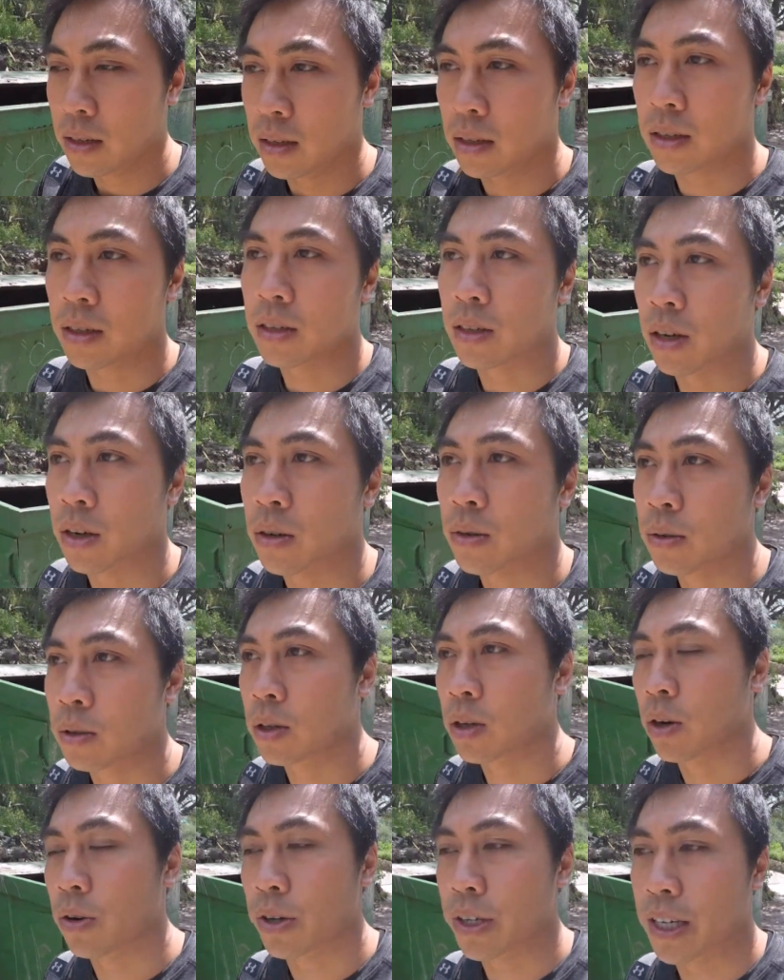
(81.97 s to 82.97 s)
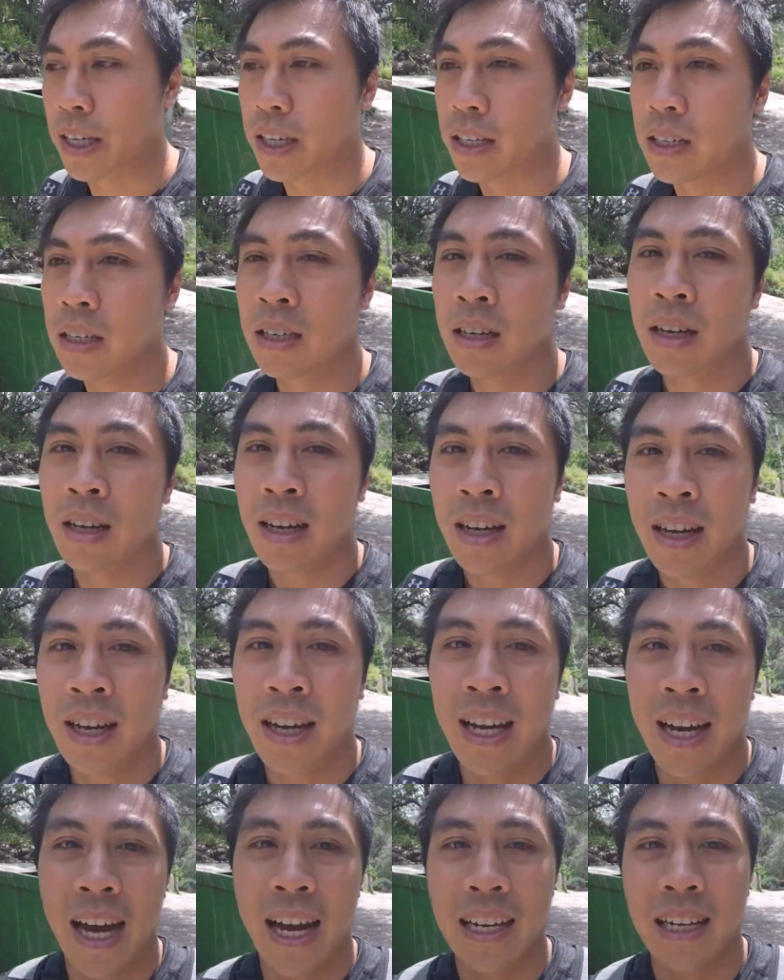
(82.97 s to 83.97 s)
you know, going in.
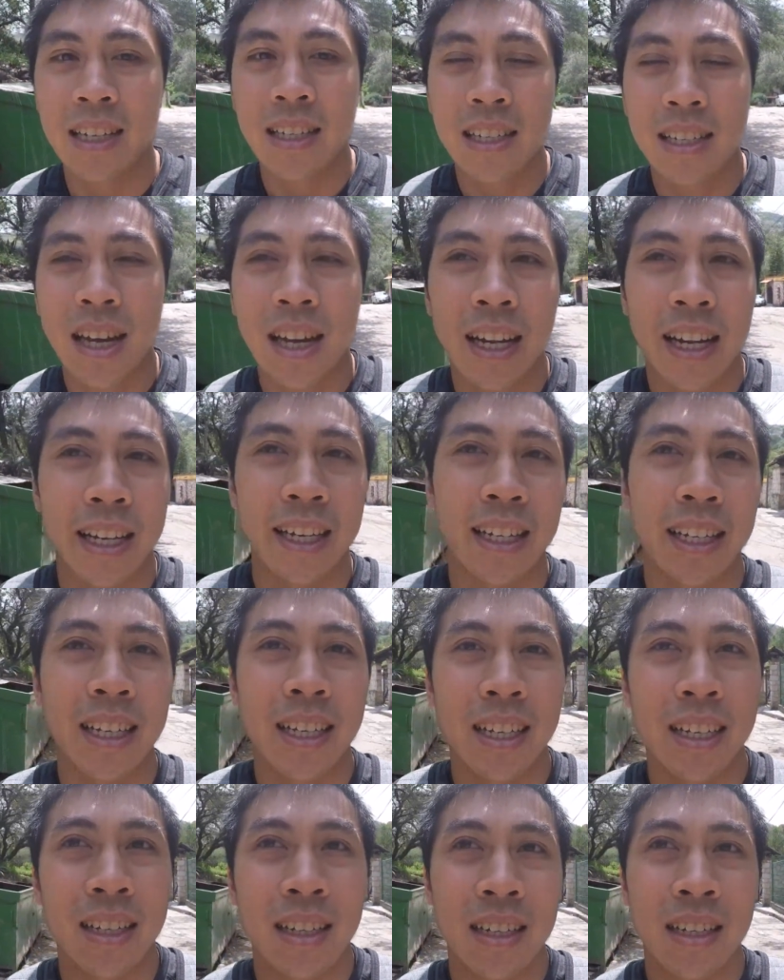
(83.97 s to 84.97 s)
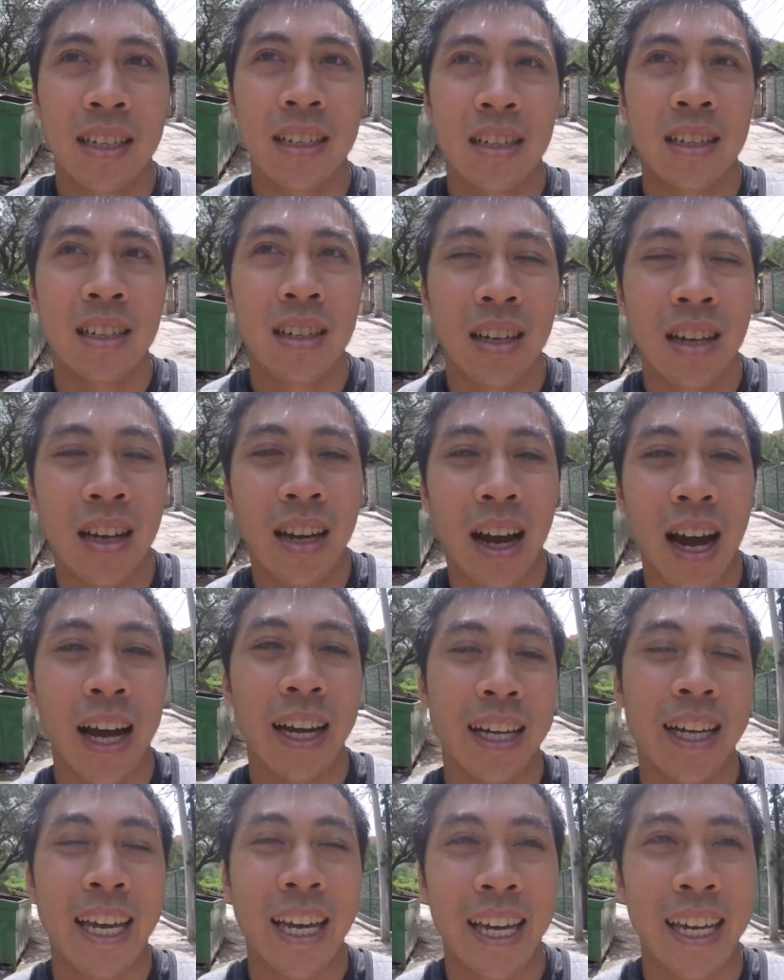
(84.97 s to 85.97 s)
And it's not like I
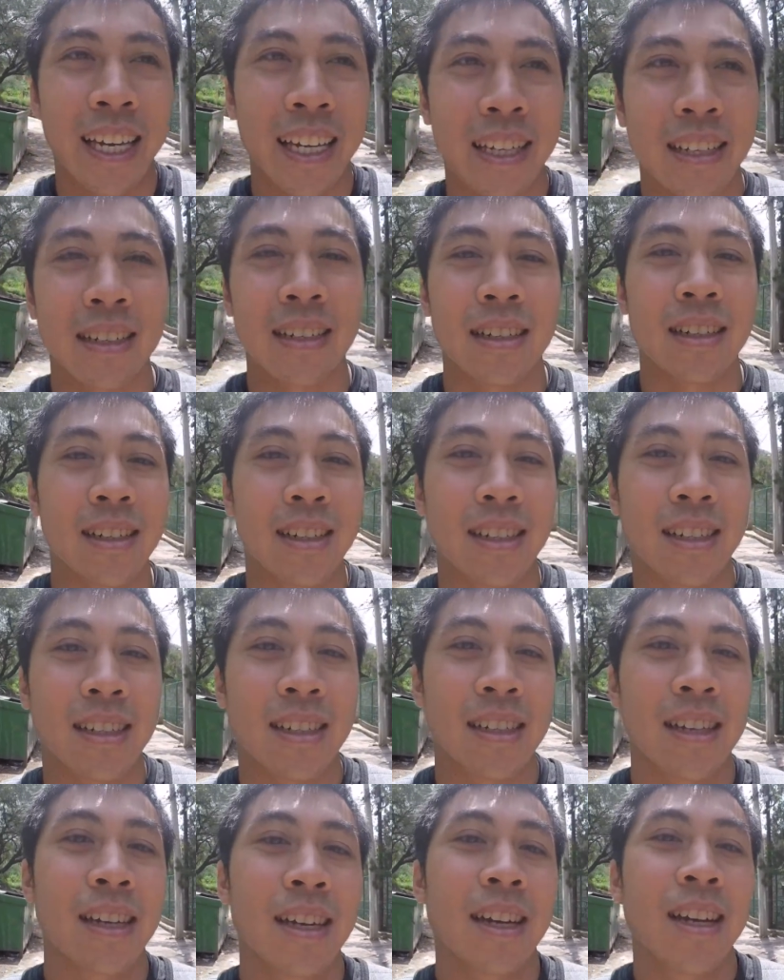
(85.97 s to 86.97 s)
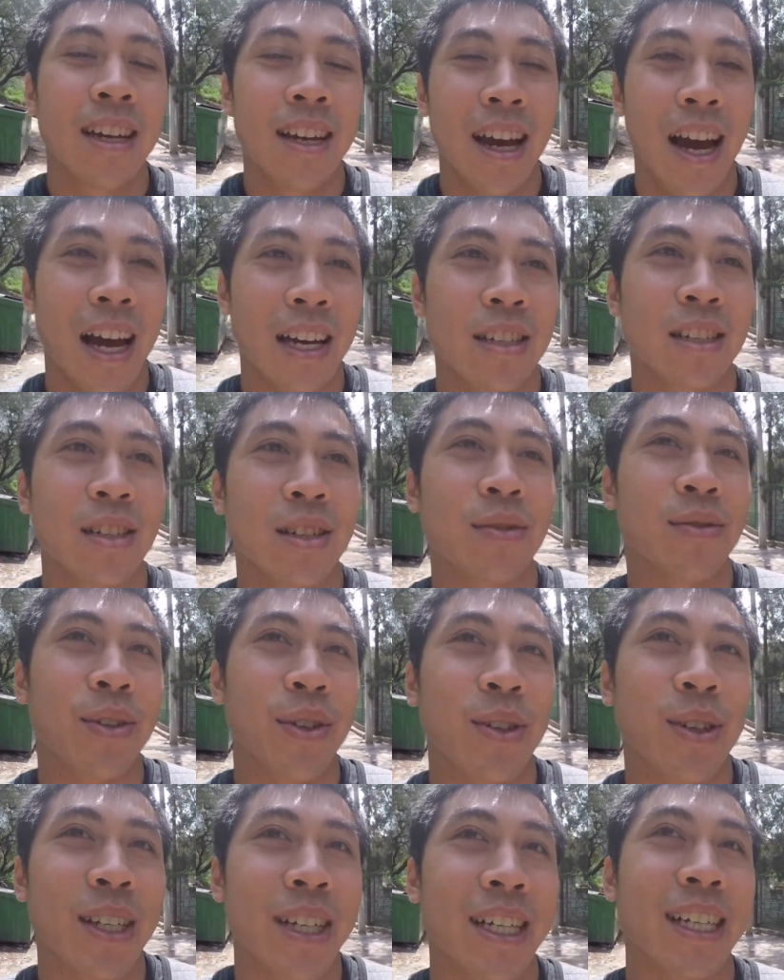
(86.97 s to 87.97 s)
can't, it's, I just
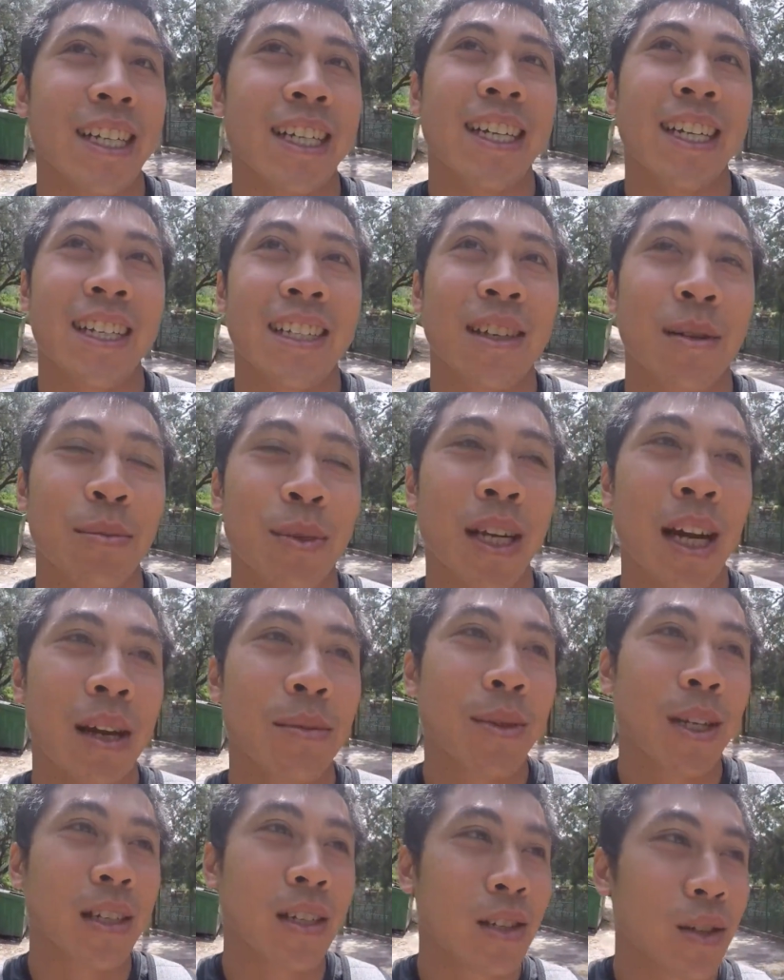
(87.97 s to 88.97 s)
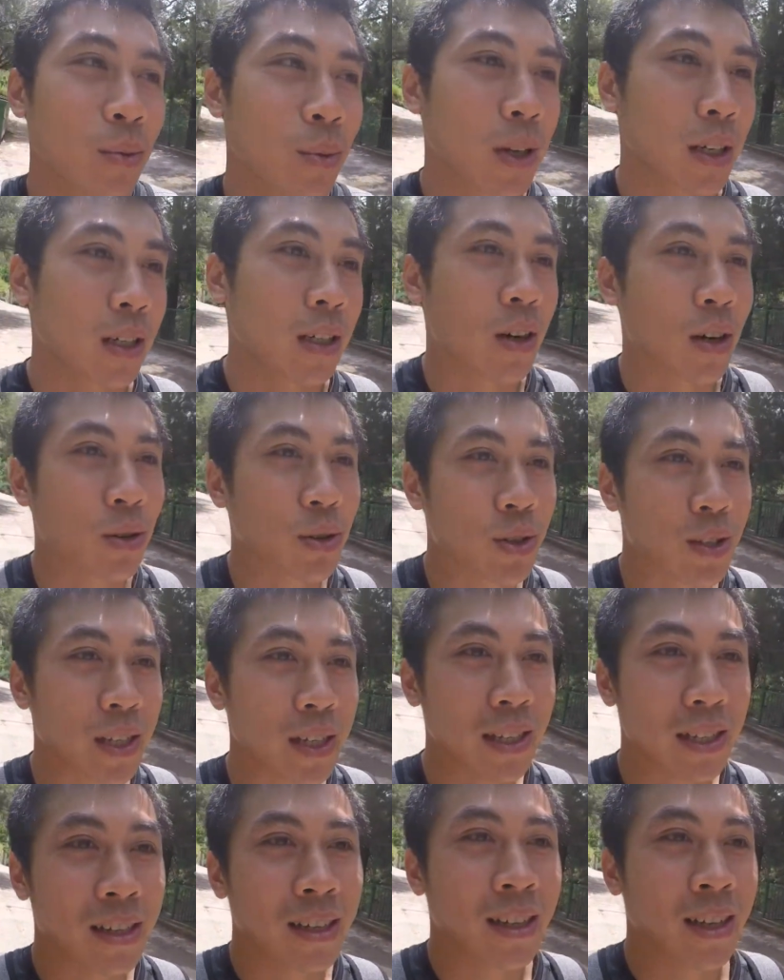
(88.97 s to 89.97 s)
feel like sometimes I just want to go sit
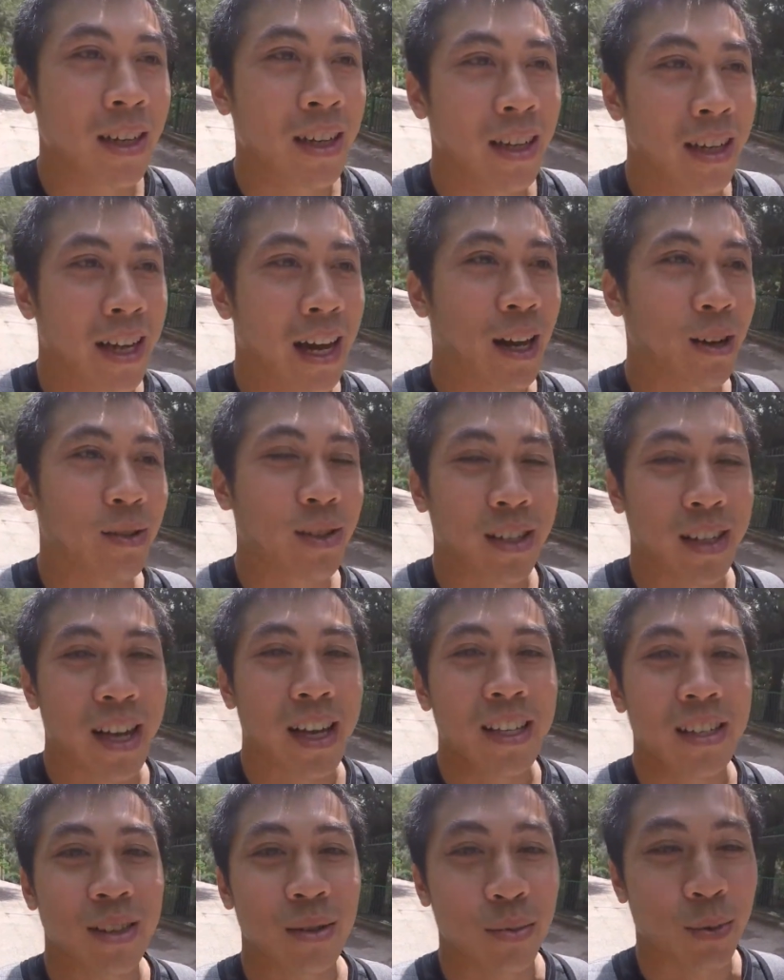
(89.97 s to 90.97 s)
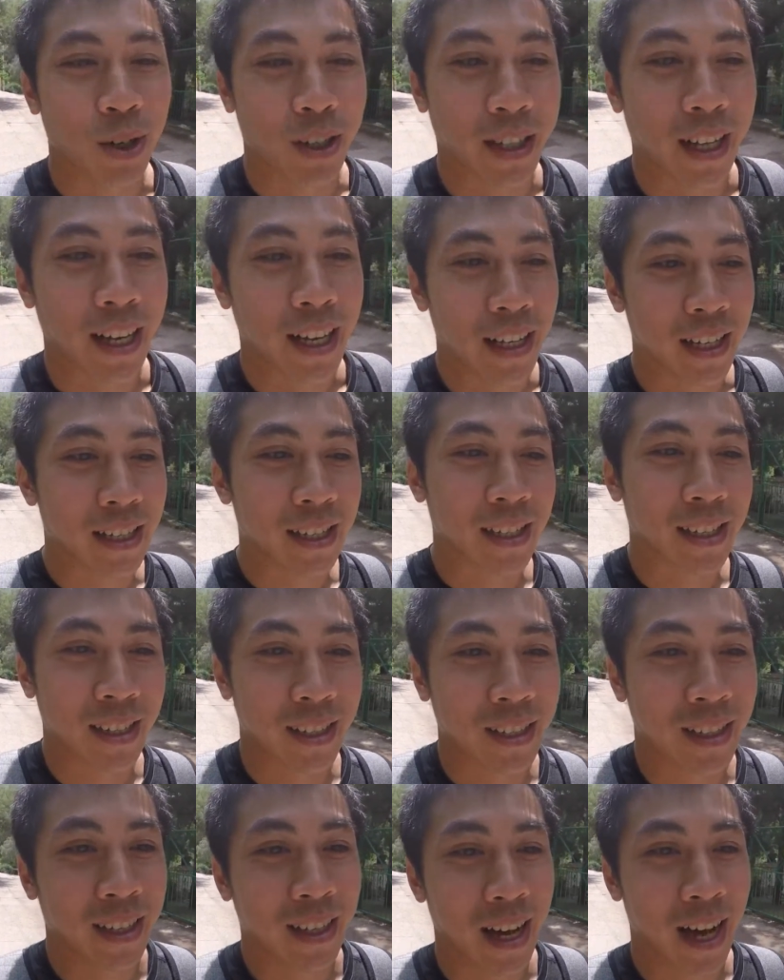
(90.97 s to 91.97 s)
outside somewhere that
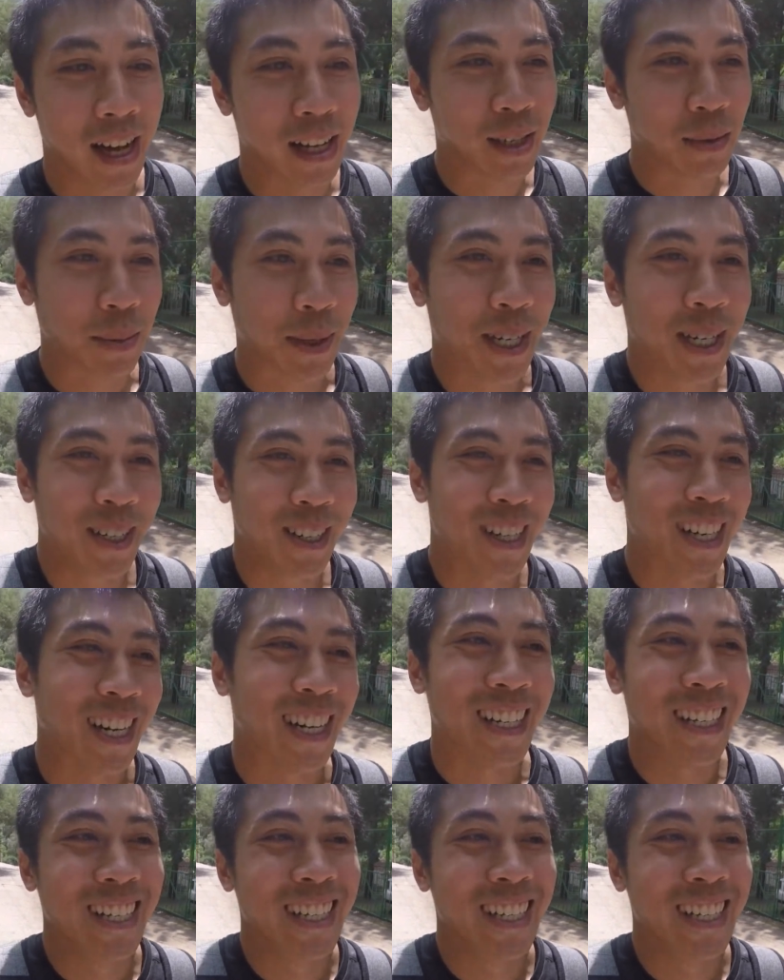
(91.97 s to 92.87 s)
has high speed internet.